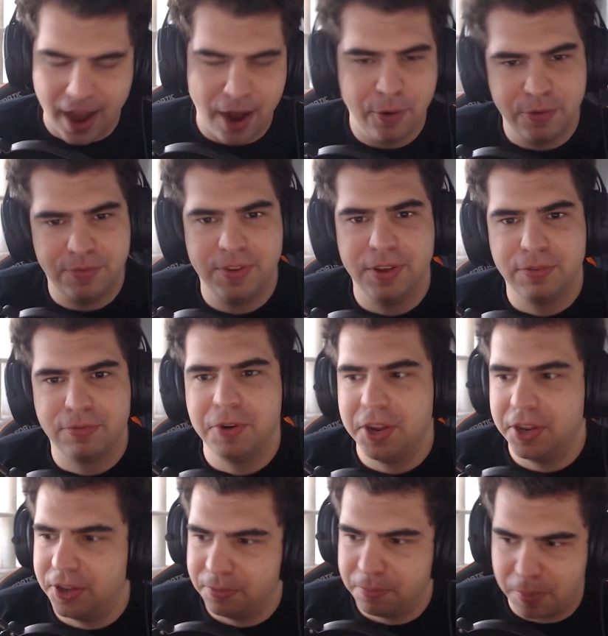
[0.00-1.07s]
I would feel
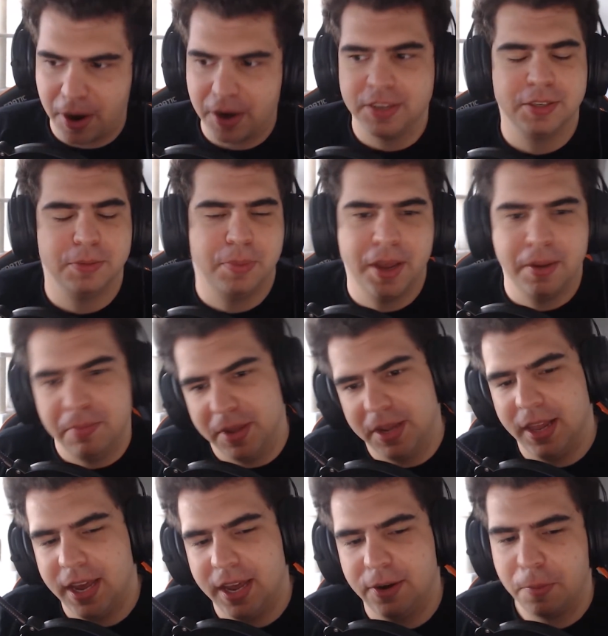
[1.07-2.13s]
free to participate
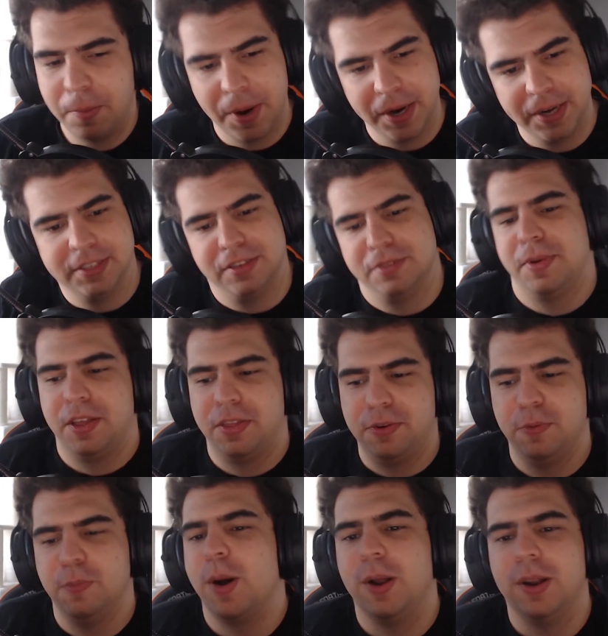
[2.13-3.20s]
mid lane or participate
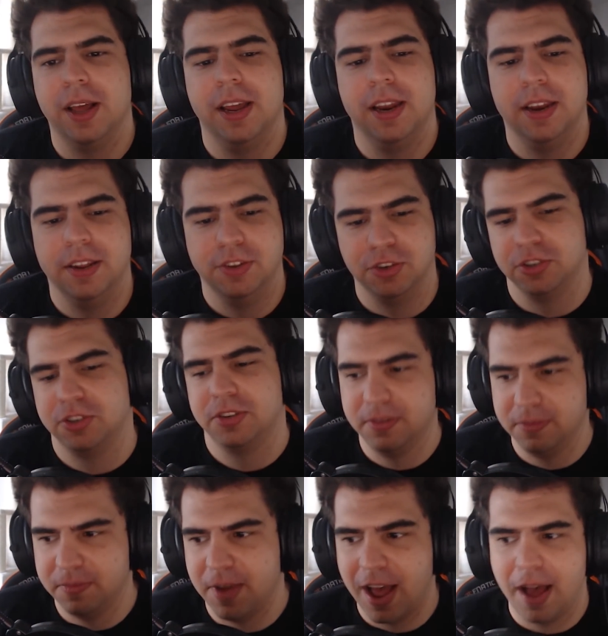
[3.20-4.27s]
through bot lane and just
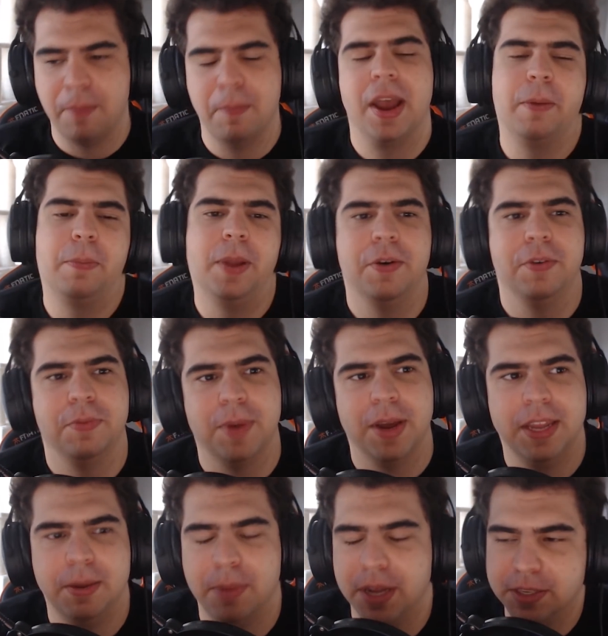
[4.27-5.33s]
make a play with my
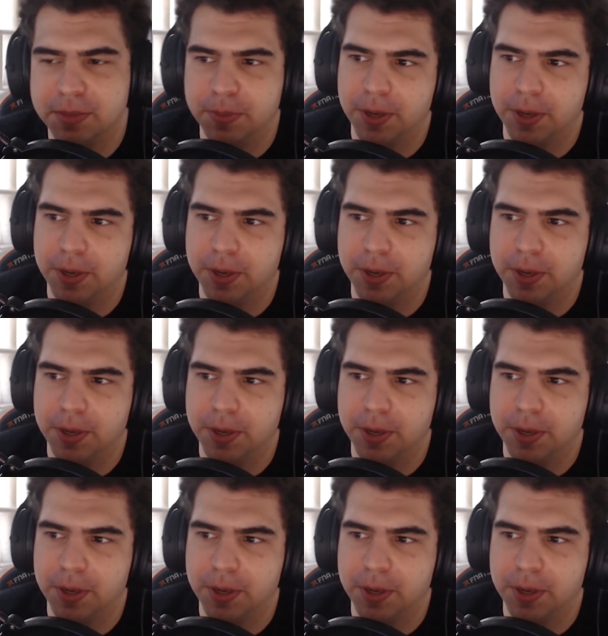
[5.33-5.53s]
teammates.